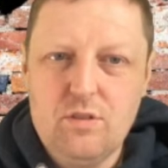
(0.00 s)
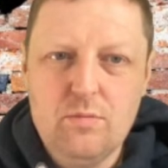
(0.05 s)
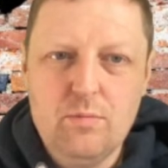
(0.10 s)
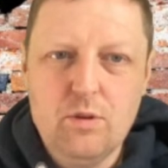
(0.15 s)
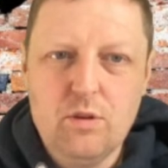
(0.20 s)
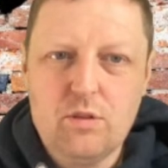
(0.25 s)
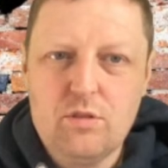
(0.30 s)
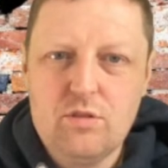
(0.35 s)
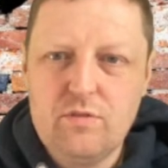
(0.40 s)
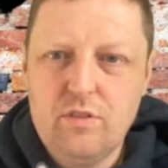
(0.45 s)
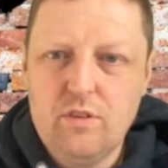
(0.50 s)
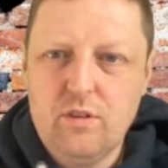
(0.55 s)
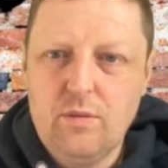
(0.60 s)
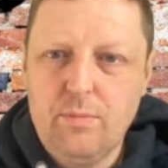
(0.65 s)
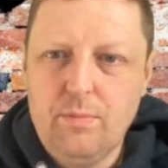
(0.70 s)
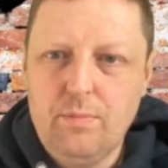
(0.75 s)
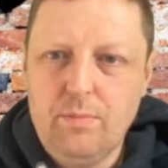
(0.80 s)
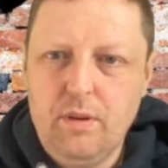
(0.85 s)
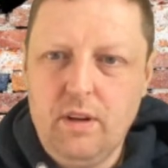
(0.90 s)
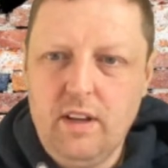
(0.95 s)
too much for a
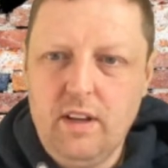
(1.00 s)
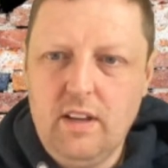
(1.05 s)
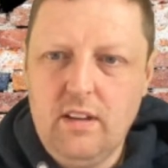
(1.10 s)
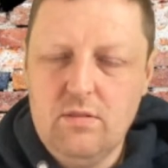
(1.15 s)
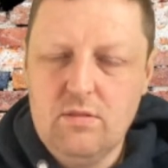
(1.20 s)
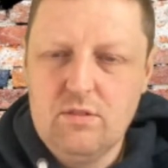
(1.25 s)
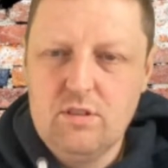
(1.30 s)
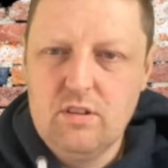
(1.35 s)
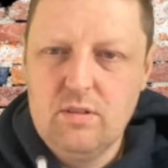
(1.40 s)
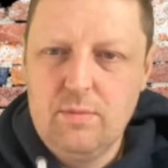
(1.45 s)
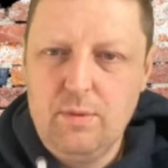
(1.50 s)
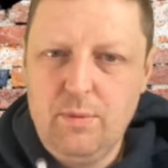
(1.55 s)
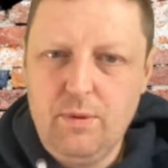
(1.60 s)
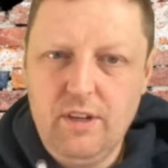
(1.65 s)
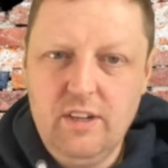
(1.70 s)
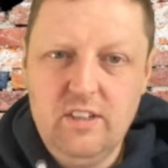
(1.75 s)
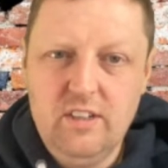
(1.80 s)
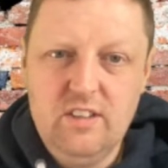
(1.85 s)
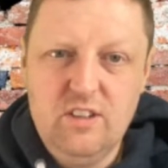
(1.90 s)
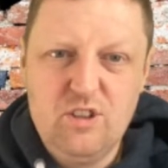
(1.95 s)
player who's going to be
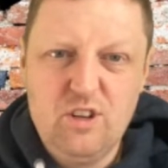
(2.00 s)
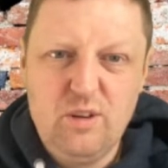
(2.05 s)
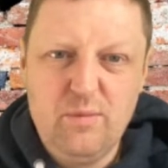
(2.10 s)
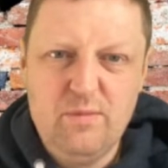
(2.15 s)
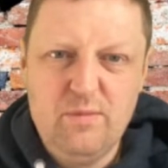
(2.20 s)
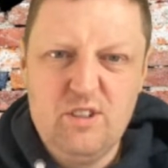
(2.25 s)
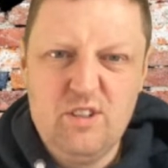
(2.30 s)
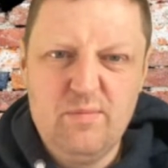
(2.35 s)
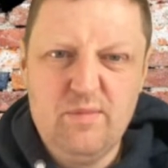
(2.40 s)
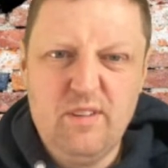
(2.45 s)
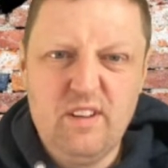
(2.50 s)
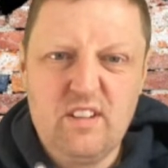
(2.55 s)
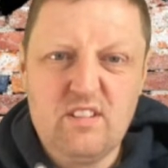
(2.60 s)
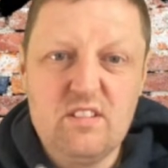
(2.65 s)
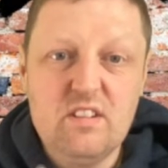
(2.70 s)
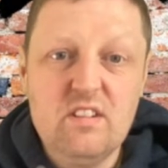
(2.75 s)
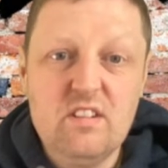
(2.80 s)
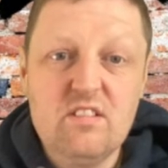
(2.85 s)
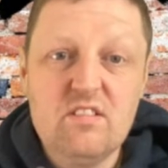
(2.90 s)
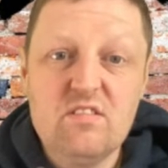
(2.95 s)
playing in the Championship
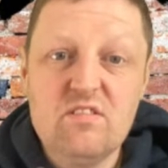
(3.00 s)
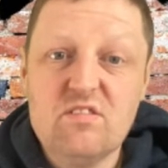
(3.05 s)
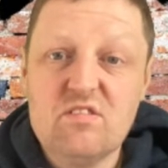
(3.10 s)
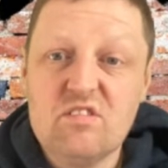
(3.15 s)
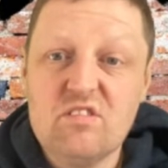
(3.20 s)
next season.